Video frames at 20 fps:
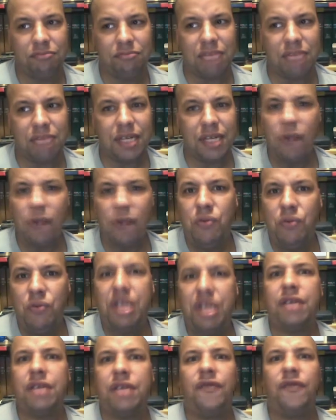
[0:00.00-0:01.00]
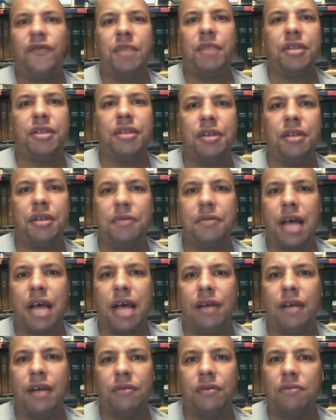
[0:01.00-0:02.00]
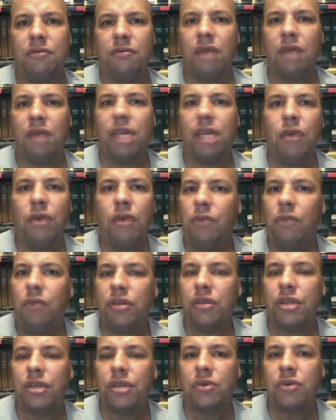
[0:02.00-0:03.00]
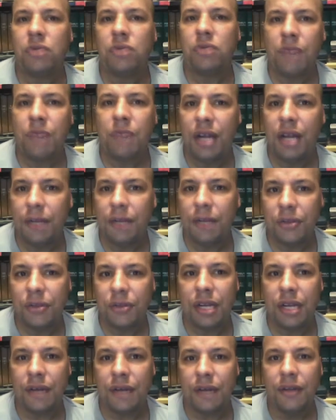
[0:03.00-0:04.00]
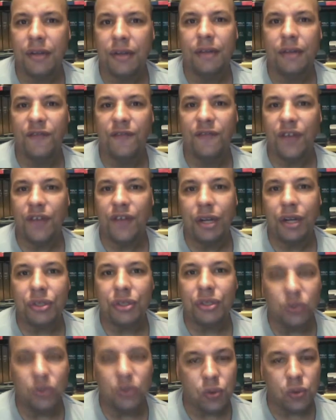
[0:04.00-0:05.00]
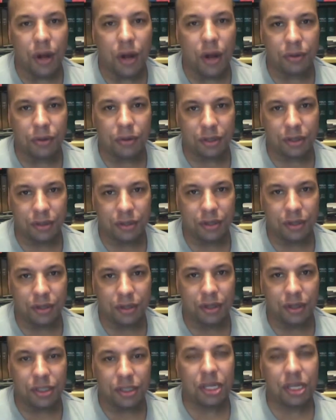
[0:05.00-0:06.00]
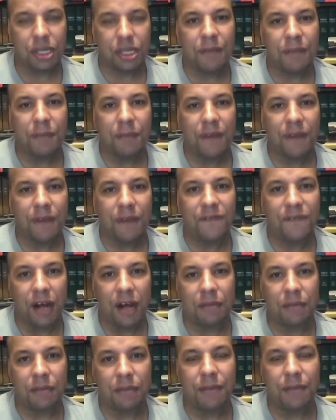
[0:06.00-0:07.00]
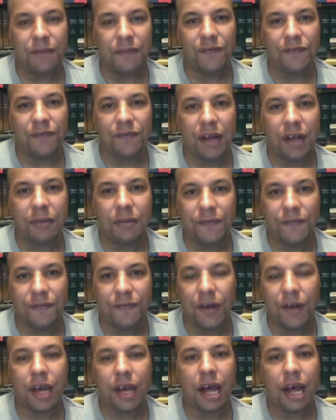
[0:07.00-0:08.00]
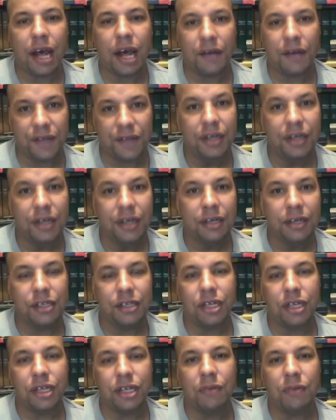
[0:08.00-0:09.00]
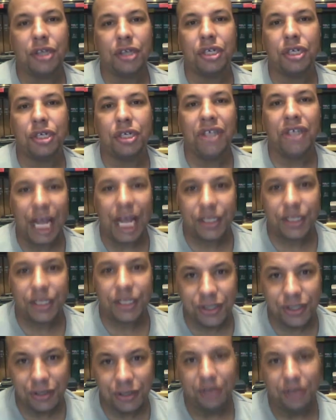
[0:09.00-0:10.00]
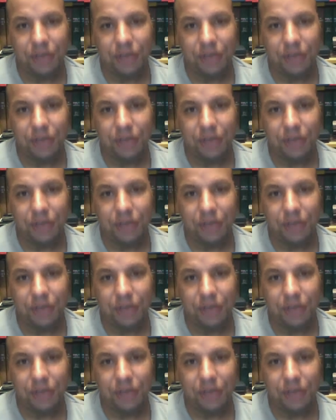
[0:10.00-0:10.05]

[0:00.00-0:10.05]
There's no reason for me to do that. Why do I want to talk to my neighbours in a virtual world? Just give me my farm, let me farm the fuck out of it, and sell my shit.